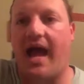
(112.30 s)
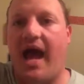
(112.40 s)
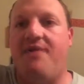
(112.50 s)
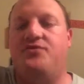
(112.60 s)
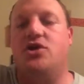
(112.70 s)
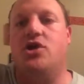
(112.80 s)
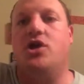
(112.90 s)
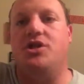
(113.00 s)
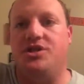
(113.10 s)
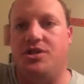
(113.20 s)

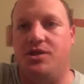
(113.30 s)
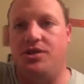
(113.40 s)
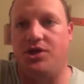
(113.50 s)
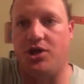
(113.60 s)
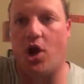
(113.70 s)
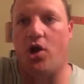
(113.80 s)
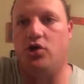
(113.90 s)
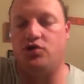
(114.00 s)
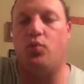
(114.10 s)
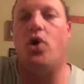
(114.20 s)
after the
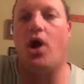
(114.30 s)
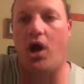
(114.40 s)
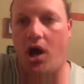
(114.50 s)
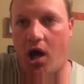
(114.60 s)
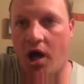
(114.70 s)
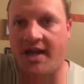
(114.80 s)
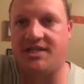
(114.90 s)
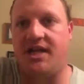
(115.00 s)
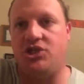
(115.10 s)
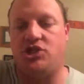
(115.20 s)
girls were
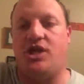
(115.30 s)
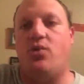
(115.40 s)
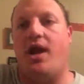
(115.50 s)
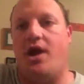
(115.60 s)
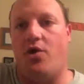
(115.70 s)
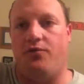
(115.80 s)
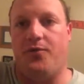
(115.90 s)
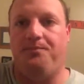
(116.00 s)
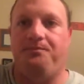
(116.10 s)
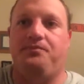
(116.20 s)
unintentionally ran
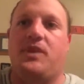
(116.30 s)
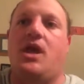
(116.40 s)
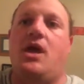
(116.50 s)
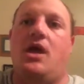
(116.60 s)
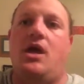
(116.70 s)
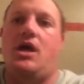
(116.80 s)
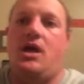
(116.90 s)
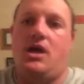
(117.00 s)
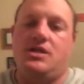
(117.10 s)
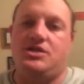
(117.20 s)
over,
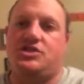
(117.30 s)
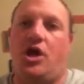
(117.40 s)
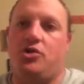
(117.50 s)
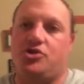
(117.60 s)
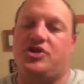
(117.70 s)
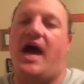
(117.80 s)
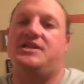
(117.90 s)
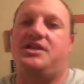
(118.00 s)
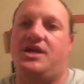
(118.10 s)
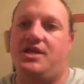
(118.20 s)
the soldiers
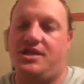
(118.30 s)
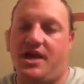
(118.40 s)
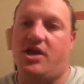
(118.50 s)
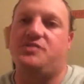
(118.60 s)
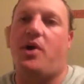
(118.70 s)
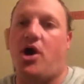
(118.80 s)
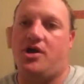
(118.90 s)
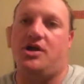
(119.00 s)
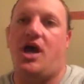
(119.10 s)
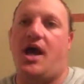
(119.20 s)
got to the nearest
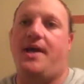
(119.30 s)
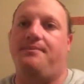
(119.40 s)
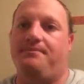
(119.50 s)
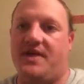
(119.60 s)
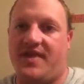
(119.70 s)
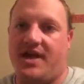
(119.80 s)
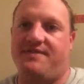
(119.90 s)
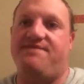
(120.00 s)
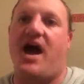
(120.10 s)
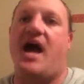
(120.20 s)
parking lot that they
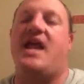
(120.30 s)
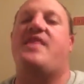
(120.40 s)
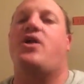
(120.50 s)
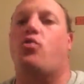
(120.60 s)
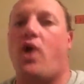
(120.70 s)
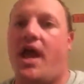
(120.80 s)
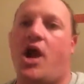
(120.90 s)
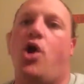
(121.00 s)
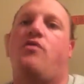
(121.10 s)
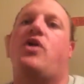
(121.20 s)
could find, and they
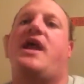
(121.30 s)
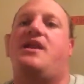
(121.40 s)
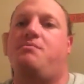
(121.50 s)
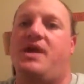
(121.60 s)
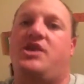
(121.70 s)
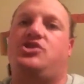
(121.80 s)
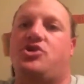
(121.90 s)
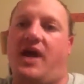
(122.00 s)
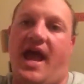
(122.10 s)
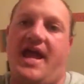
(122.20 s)
ran over and
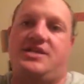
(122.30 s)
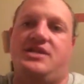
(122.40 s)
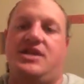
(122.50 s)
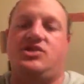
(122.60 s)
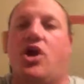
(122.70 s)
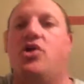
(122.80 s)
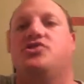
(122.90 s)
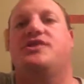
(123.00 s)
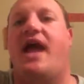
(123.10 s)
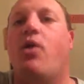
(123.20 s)
administered aid to
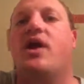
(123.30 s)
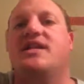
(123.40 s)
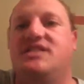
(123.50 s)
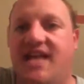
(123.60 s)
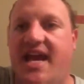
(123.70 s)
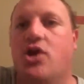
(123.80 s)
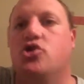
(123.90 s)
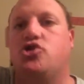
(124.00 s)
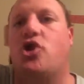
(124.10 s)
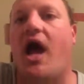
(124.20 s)
girls, and they were in
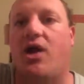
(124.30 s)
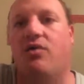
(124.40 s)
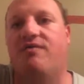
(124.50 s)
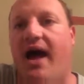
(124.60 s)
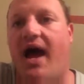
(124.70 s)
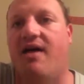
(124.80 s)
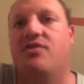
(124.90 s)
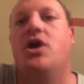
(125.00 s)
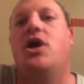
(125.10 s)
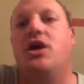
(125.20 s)
tears trying to
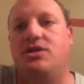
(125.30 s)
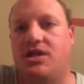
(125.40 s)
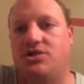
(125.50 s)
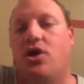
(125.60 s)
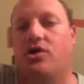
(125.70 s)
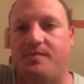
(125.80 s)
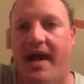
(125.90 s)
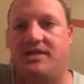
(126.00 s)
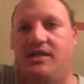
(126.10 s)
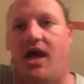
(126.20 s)
revive these girls
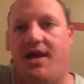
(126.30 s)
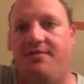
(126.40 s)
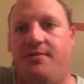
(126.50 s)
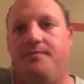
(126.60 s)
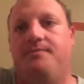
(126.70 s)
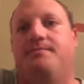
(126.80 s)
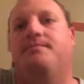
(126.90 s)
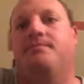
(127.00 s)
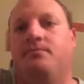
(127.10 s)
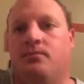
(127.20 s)
back to life.
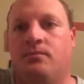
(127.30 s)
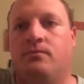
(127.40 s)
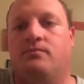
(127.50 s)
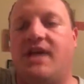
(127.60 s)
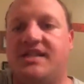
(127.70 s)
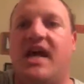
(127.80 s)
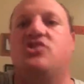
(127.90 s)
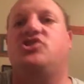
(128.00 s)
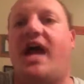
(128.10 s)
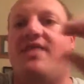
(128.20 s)
That's how
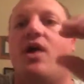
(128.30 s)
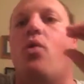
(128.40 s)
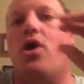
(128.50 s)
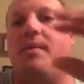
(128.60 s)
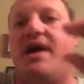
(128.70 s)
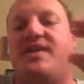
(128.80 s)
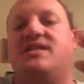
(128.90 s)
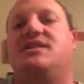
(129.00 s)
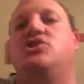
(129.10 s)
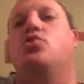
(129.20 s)
sad they were about
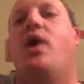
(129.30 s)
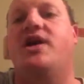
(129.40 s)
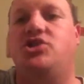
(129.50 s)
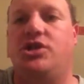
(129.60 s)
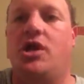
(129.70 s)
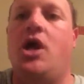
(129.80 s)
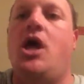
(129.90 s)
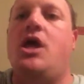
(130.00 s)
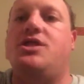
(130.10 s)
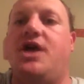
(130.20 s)
that situation.
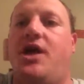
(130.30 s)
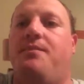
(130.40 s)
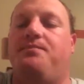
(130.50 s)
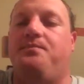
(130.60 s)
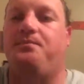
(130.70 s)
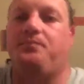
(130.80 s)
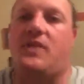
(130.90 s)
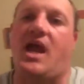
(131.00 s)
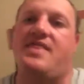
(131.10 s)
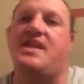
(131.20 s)
And
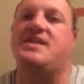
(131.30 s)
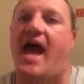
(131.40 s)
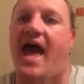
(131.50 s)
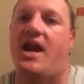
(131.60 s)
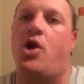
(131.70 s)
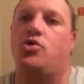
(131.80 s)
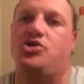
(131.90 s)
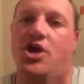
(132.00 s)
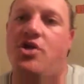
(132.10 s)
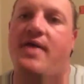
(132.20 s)
then adding on
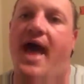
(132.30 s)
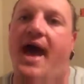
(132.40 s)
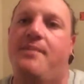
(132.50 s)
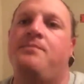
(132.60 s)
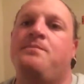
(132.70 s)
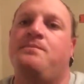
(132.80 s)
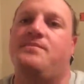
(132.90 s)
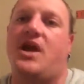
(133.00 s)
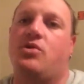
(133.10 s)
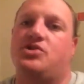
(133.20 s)
to that,
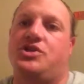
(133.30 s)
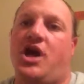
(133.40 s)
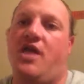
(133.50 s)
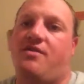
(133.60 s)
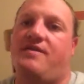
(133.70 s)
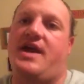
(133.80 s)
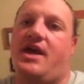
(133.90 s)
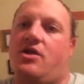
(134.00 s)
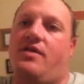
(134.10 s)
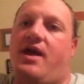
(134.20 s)
there was another
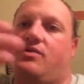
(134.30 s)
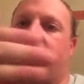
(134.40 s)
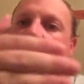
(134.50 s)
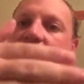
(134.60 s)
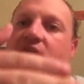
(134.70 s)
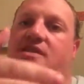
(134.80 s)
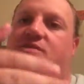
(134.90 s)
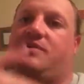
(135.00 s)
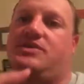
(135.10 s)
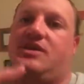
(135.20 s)
vehicle that was ahead of the
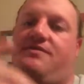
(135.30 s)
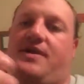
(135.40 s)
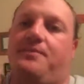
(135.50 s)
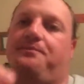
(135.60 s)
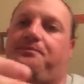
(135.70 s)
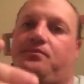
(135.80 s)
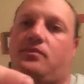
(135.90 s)
specific